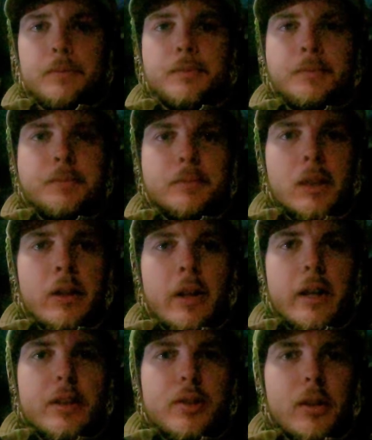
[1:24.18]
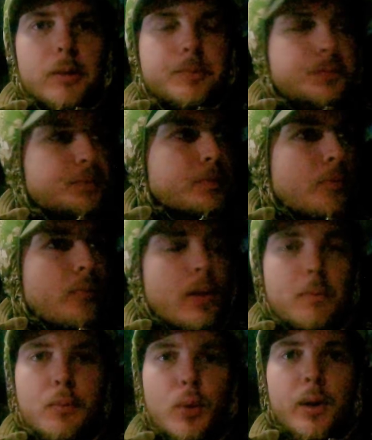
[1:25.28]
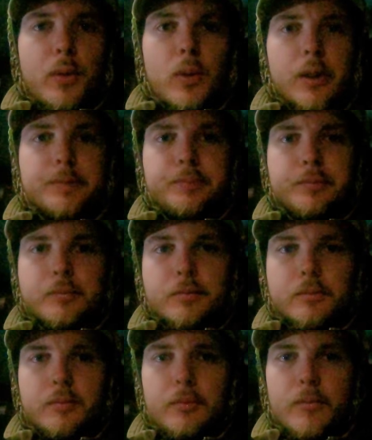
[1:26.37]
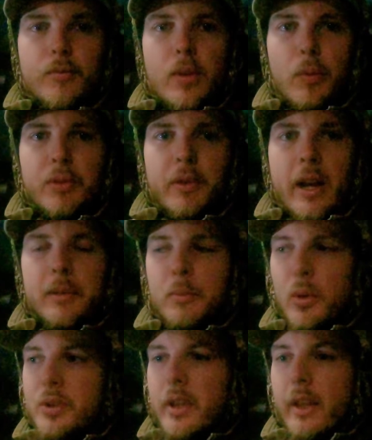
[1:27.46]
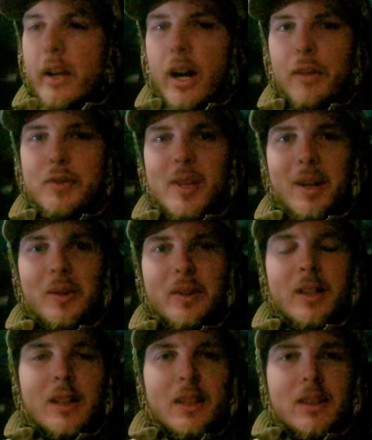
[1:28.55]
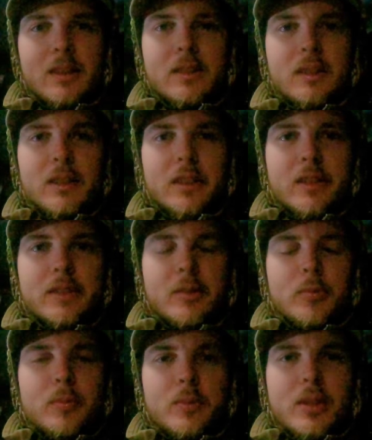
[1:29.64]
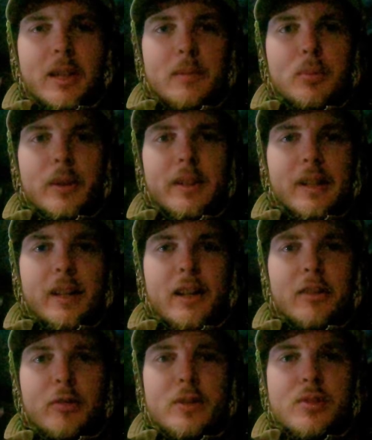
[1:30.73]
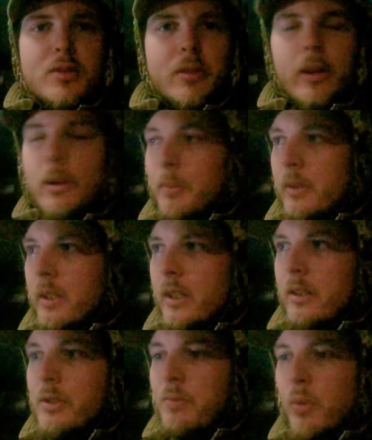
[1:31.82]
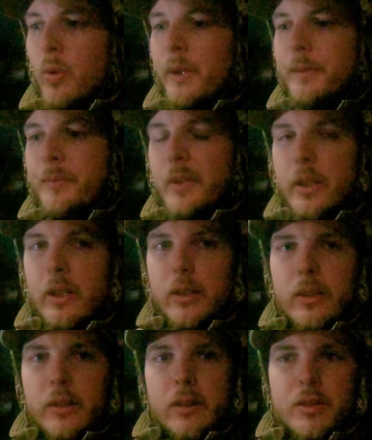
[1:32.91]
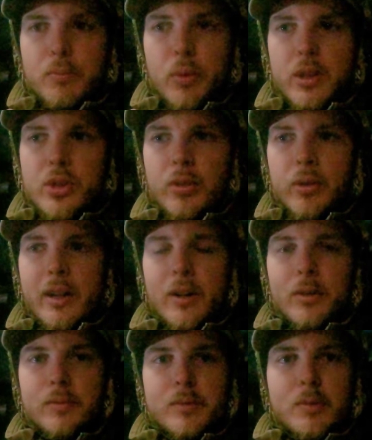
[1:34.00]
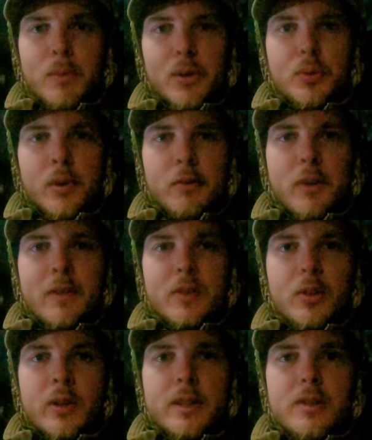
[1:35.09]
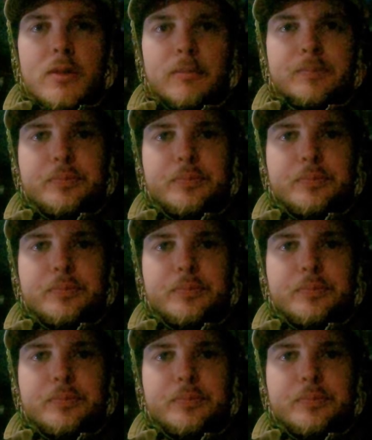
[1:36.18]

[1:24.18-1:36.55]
Alrighty, so morning one, we've gotten most of the coughs out, taking plenty of cough syrup at this point. It's pretty chilly out. It's about 25 degrees.